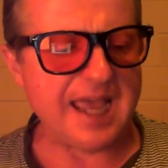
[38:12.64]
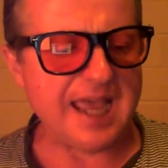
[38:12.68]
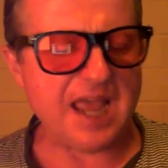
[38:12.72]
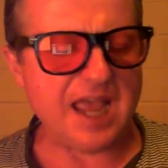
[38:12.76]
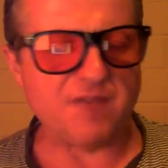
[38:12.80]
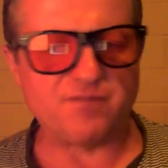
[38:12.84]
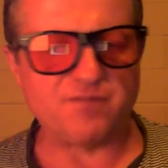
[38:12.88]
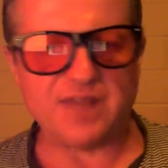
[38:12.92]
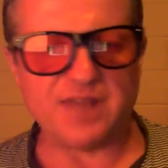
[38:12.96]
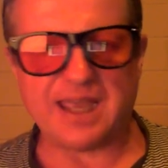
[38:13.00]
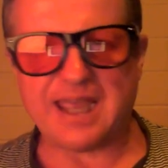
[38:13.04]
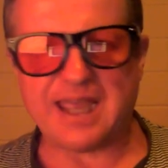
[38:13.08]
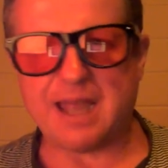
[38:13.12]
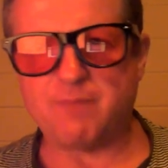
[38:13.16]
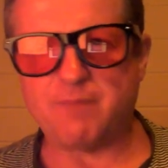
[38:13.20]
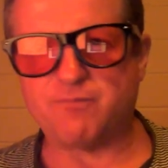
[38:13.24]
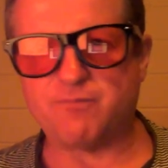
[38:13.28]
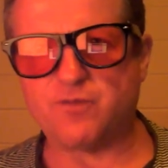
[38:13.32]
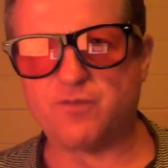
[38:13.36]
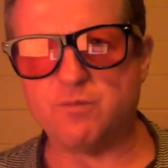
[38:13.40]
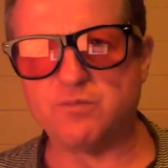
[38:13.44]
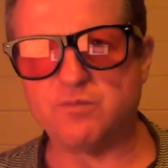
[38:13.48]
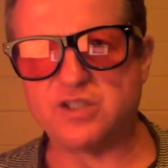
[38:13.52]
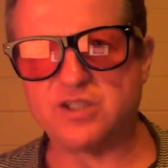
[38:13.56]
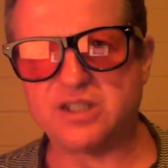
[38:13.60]
if they come
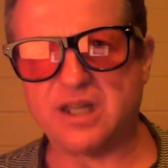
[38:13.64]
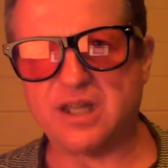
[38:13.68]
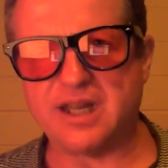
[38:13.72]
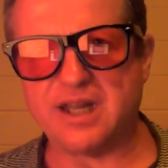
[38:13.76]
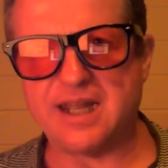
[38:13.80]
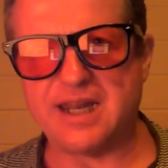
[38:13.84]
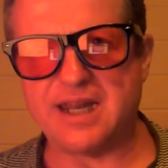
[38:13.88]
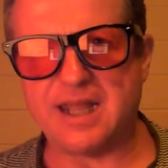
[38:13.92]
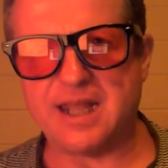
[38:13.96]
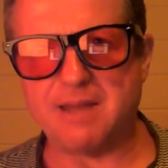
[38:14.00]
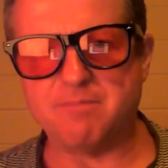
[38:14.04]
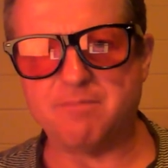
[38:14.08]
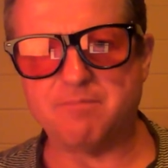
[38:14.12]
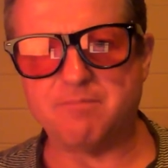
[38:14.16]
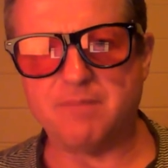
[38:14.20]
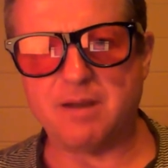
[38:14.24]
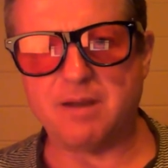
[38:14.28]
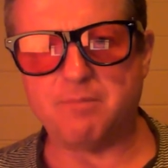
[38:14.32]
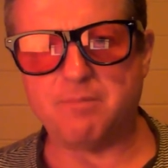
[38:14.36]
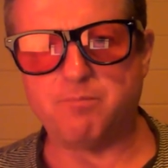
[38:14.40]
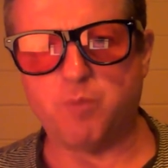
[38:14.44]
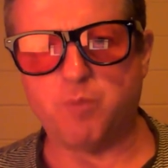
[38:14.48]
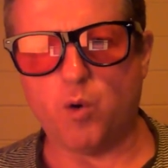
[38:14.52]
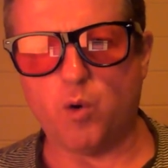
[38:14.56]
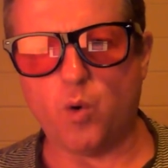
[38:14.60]
from selenium
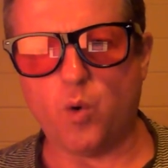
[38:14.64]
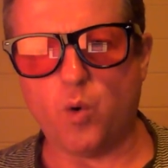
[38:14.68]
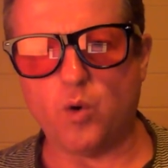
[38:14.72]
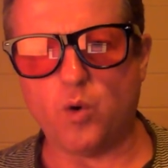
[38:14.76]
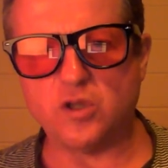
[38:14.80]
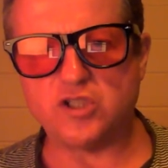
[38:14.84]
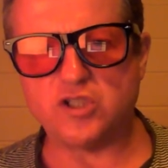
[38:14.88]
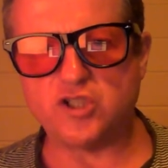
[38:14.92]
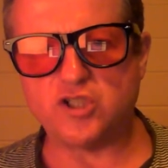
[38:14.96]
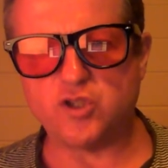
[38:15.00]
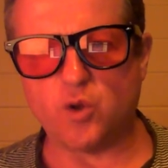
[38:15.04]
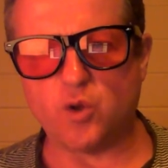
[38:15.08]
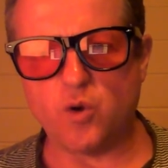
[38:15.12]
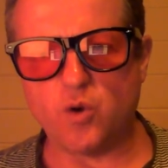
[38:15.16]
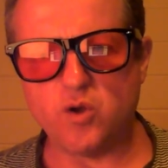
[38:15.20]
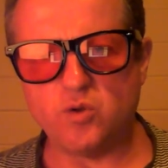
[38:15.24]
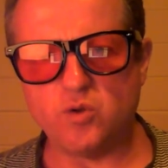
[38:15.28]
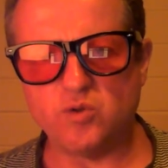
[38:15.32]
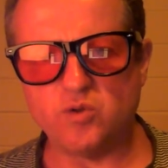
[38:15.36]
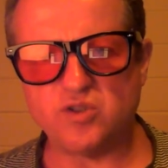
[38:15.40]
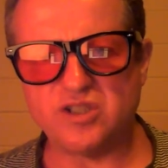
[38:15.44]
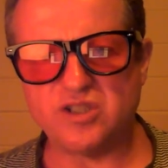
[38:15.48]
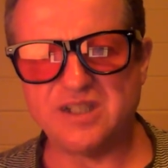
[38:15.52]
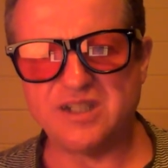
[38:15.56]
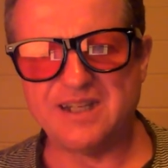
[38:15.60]
poor
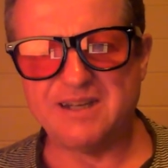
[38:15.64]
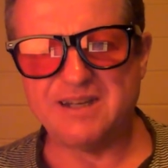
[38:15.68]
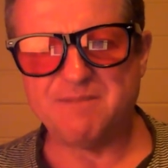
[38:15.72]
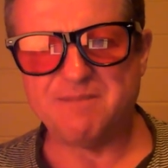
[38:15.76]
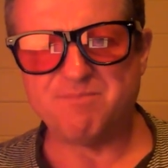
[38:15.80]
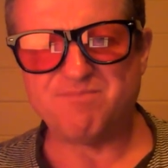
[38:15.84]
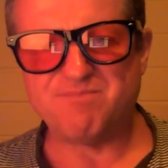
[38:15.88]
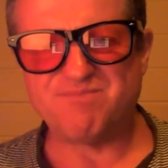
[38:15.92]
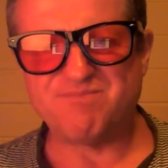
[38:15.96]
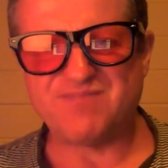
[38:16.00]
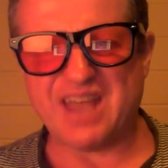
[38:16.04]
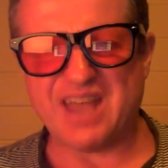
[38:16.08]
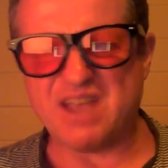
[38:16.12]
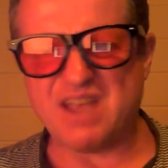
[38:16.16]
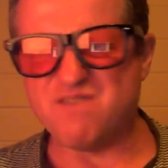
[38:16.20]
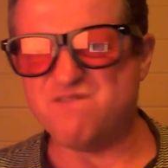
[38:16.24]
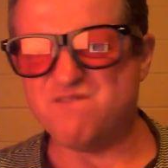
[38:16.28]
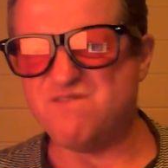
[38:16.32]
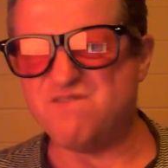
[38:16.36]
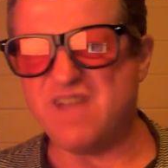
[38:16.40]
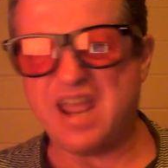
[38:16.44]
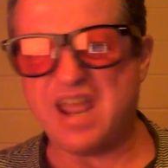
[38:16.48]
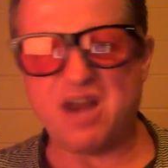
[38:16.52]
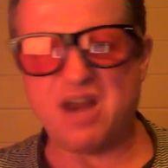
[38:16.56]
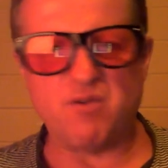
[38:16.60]
soils, they
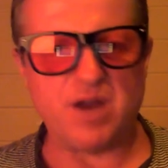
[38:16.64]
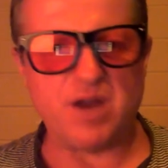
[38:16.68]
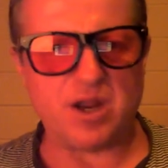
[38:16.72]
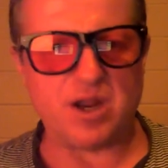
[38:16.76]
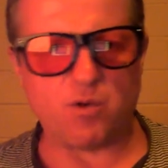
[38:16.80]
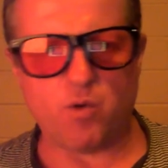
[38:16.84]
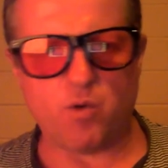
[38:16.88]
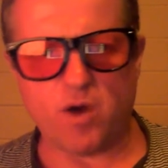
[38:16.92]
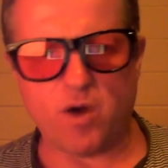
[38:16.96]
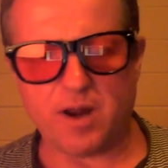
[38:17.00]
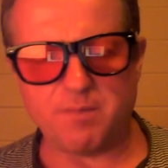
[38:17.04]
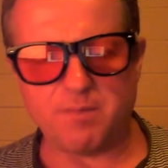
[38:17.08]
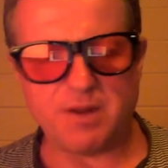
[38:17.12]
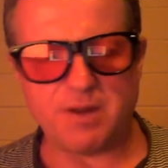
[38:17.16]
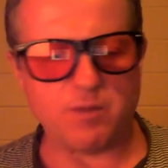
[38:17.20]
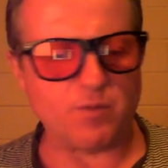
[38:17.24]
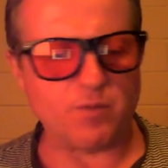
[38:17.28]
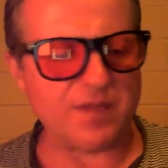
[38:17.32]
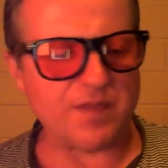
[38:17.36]
vary quite a bit.